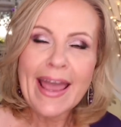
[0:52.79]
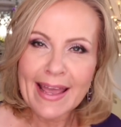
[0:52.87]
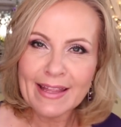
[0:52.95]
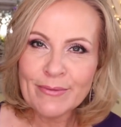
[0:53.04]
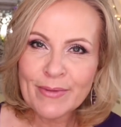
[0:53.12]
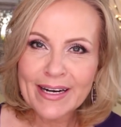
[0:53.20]

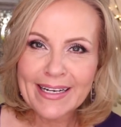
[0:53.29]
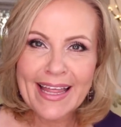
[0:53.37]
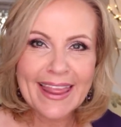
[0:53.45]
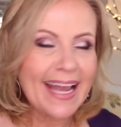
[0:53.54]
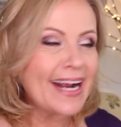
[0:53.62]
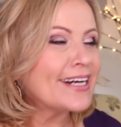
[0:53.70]
in the middle
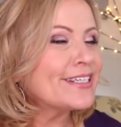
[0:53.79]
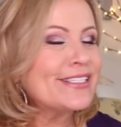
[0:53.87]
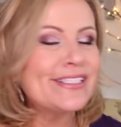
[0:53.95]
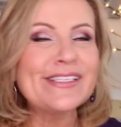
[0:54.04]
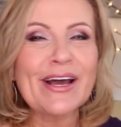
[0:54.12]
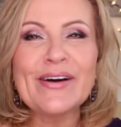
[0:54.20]
of there.
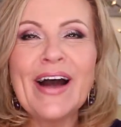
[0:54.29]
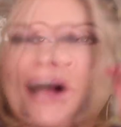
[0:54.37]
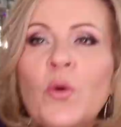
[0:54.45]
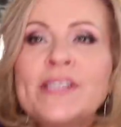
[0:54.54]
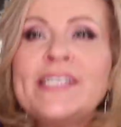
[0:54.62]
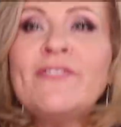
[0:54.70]
So
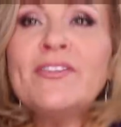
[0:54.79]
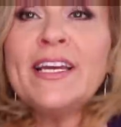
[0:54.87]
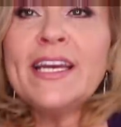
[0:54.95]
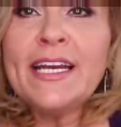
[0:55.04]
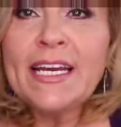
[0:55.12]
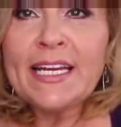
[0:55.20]
we're definitely
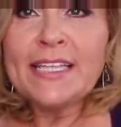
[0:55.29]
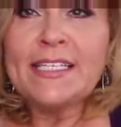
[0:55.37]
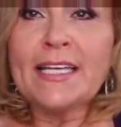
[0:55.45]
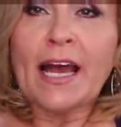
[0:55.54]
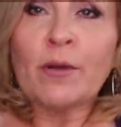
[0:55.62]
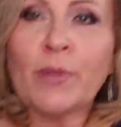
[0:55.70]
gonna get into
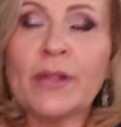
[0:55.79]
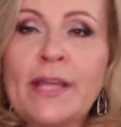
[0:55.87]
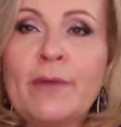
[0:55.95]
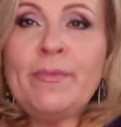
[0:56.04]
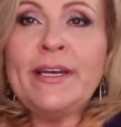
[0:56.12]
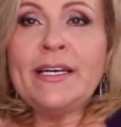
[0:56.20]
that, but
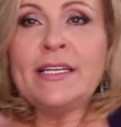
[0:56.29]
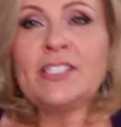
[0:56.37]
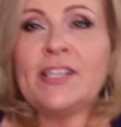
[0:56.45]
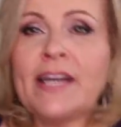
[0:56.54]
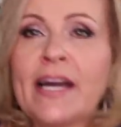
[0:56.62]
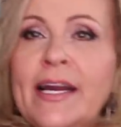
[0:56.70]
let me
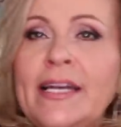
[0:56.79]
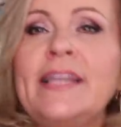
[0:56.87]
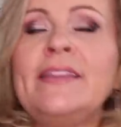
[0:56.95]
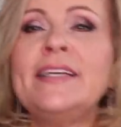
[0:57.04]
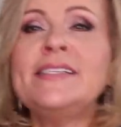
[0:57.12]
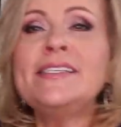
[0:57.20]
kind of,
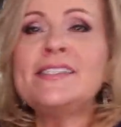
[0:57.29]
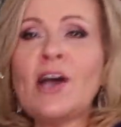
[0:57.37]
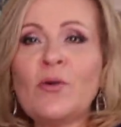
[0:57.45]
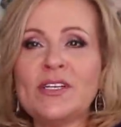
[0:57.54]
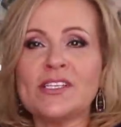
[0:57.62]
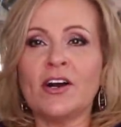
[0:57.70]
this is
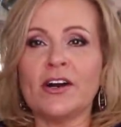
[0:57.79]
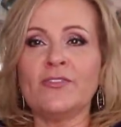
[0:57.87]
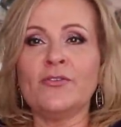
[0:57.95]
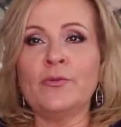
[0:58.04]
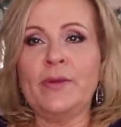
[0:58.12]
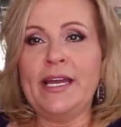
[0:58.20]
always hard
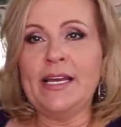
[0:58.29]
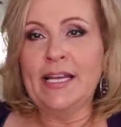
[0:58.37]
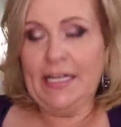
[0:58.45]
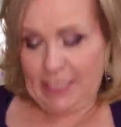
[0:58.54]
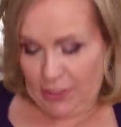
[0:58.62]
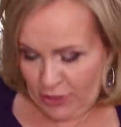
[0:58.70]
for me
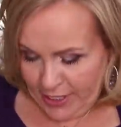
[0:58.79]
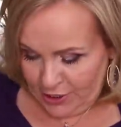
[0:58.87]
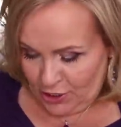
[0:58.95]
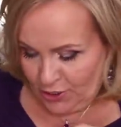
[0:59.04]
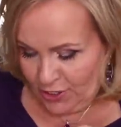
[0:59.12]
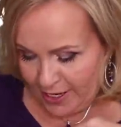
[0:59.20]
to try and
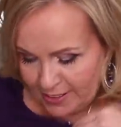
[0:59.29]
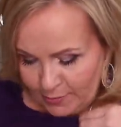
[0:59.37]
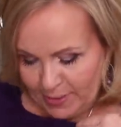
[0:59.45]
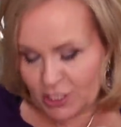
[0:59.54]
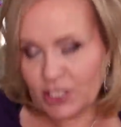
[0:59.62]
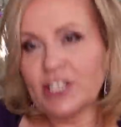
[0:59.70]
show you guys
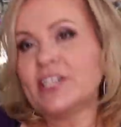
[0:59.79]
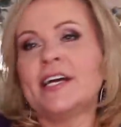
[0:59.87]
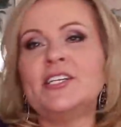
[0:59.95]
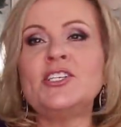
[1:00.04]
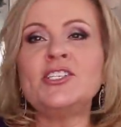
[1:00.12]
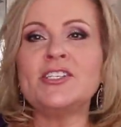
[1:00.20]
my shirt. I
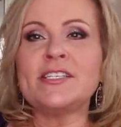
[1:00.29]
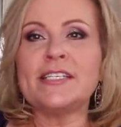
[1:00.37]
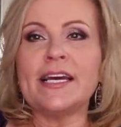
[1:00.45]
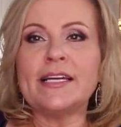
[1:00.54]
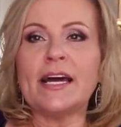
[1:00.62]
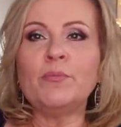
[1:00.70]
should just
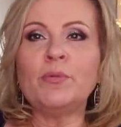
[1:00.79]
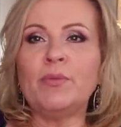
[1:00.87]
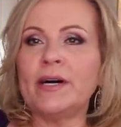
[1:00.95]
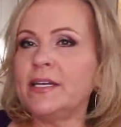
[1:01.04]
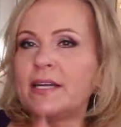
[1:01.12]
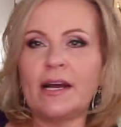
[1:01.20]
stand up,
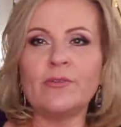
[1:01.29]
but I